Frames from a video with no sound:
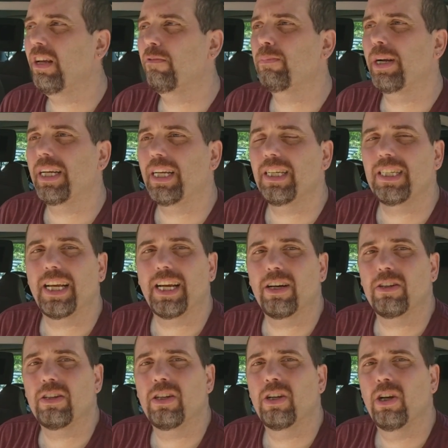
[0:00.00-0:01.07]
of breaking
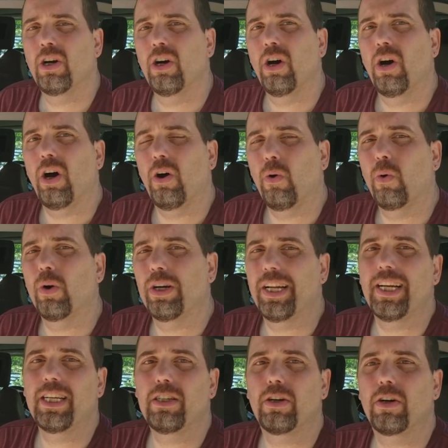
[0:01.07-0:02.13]
down, or in
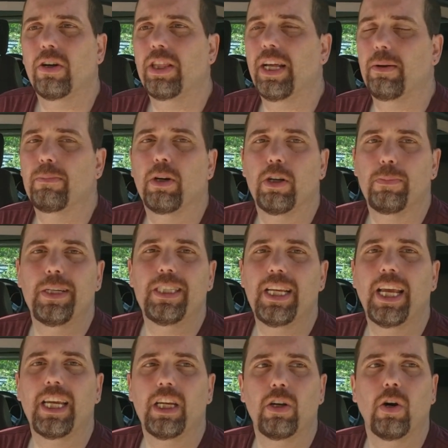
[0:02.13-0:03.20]
any car that I'm going to be
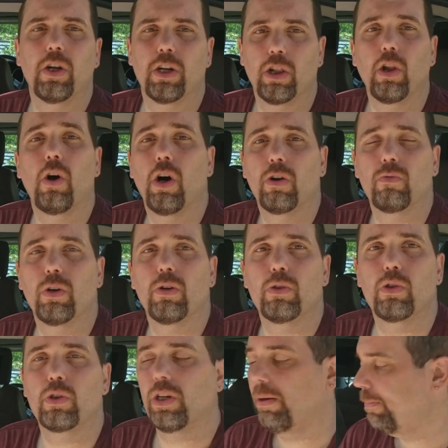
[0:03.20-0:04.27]
taking on a long road
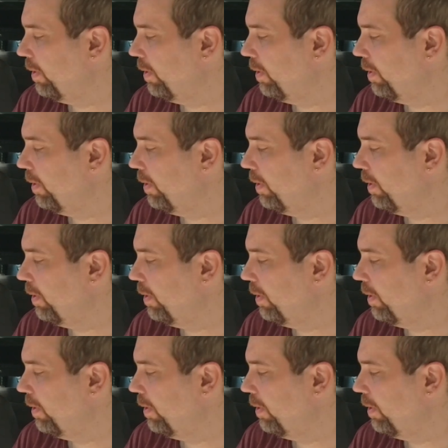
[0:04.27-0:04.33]
trip.